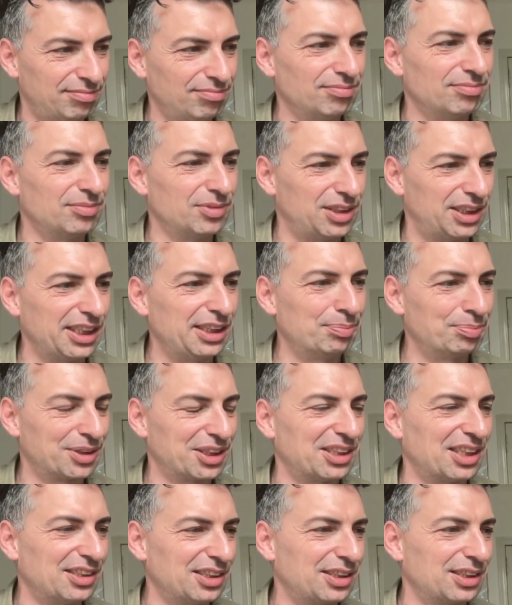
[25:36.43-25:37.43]
deep
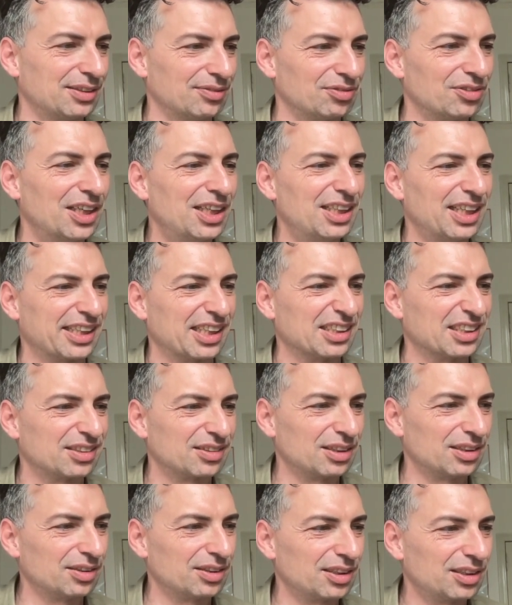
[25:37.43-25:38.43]
sense of like a,
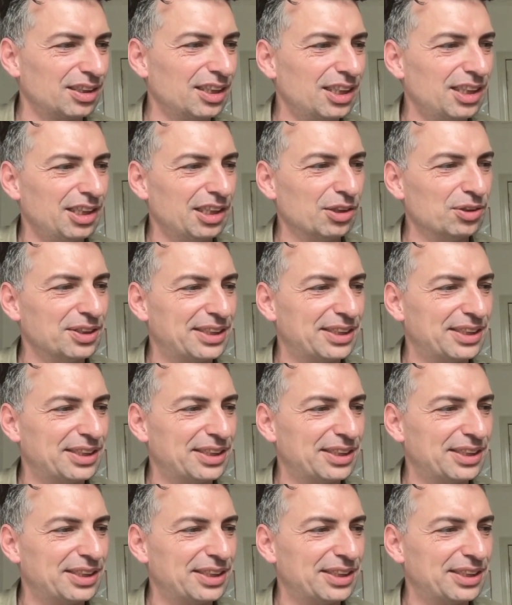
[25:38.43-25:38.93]
you know,